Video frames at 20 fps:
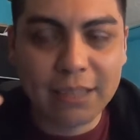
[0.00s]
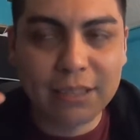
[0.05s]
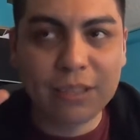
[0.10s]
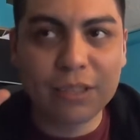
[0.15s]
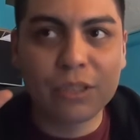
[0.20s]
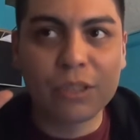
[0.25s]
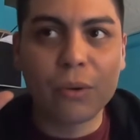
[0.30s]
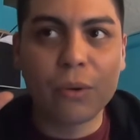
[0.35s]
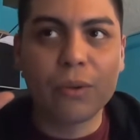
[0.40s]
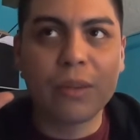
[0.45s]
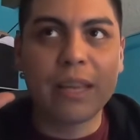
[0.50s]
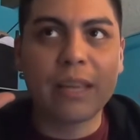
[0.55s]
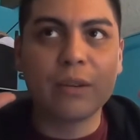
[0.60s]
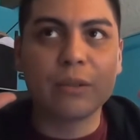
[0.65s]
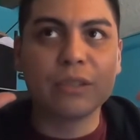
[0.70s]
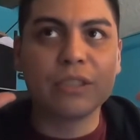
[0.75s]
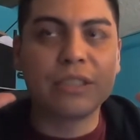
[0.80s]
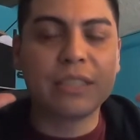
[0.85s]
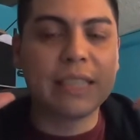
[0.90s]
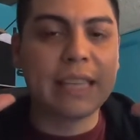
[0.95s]
so they
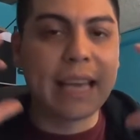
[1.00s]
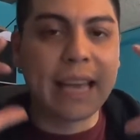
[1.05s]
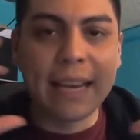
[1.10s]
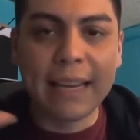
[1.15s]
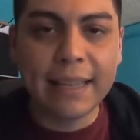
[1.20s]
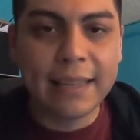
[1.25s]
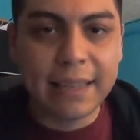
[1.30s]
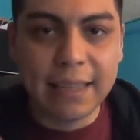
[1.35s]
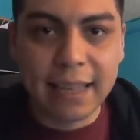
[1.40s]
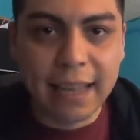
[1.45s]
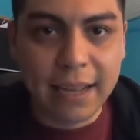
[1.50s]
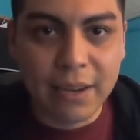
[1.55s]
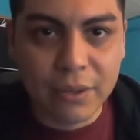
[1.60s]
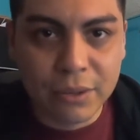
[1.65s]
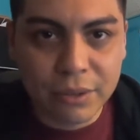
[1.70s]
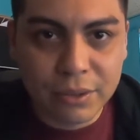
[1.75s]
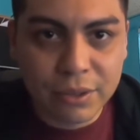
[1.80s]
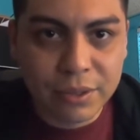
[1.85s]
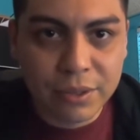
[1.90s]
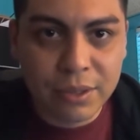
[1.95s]
don't see anything
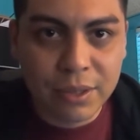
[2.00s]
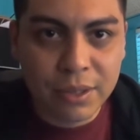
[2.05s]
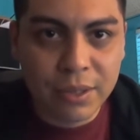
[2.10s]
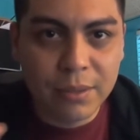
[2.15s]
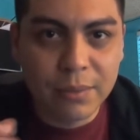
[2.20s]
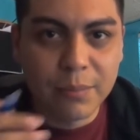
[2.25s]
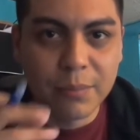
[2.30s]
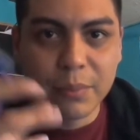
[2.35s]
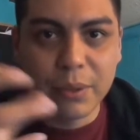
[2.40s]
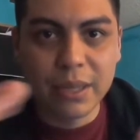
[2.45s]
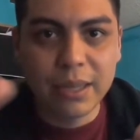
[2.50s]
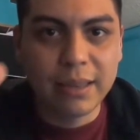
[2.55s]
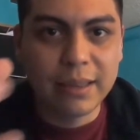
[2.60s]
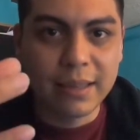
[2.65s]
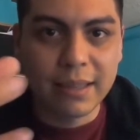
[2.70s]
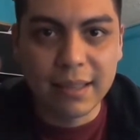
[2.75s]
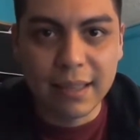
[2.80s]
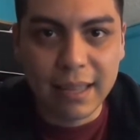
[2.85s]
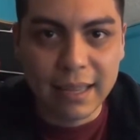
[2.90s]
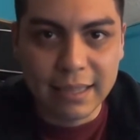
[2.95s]
else but
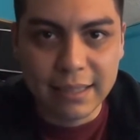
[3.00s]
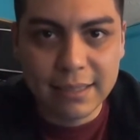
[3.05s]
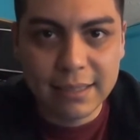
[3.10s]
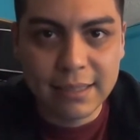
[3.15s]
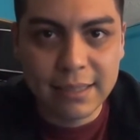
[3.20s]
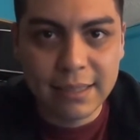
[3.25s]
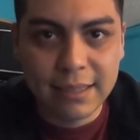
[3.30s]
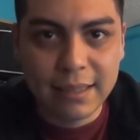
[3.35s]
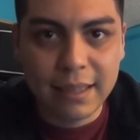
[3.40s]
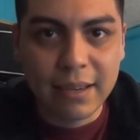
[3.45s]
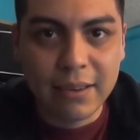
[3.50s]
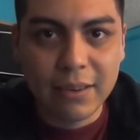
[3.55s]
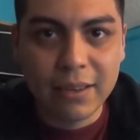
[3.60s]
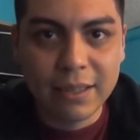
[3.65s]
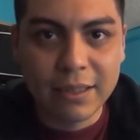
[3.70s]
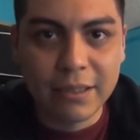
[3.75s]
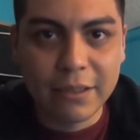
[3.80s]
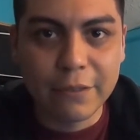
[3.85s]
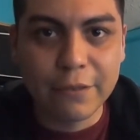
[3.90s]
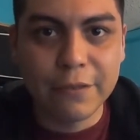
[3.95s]
the lights that are
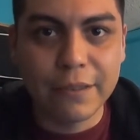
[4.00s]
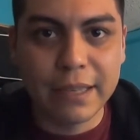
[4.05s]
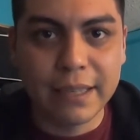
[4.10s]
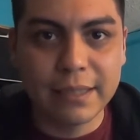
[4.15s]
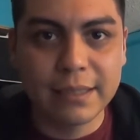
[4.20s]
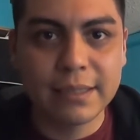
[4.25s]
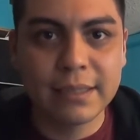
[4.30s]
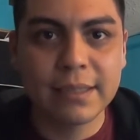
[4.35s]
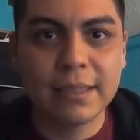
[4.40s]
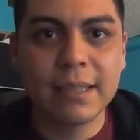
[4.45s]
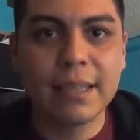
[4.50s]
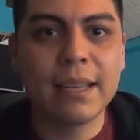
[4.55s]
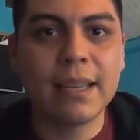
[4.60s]
in their face.